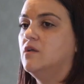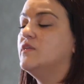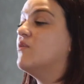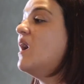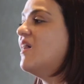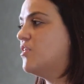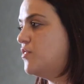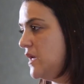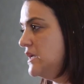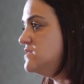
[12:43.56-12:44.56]
There are other
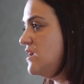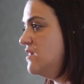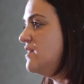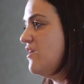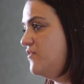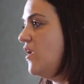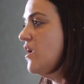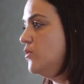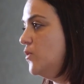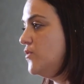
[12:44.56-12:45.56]
things in that
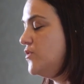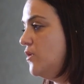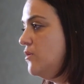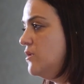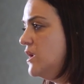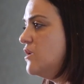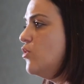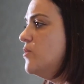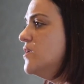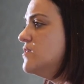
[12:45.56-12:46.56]
file also. It
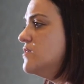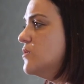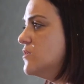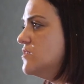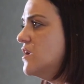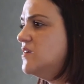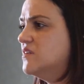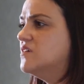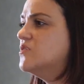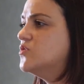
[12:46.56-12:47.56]
almost looks
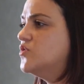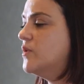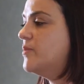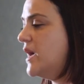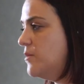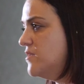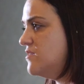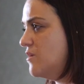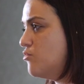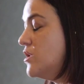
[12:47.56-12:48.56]
identical to a payment
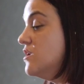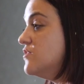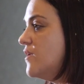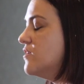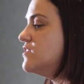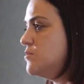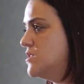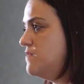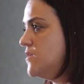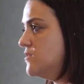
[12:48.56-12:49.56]
summary as far as some of
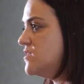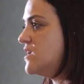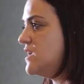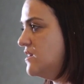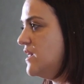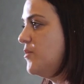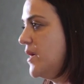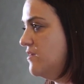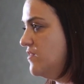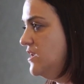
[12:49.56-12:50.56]
the fields that are in that
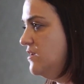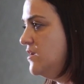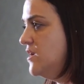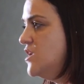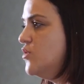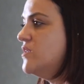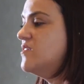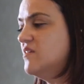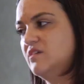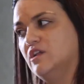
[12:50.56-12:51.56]
pay event. It
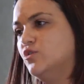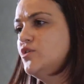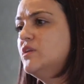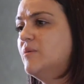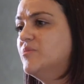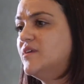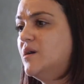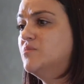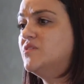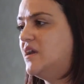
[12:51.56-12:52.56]
does include lump
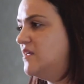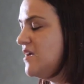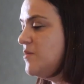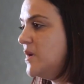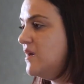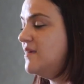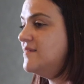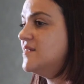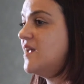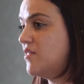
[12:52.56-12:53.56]
sums,
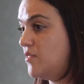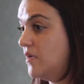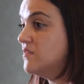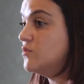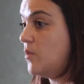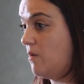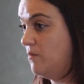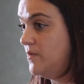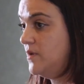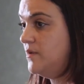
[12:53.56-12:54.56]
ETPs, and other things as
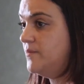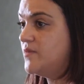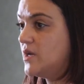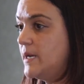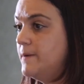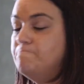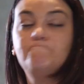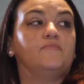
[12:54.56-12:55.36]
well, okay?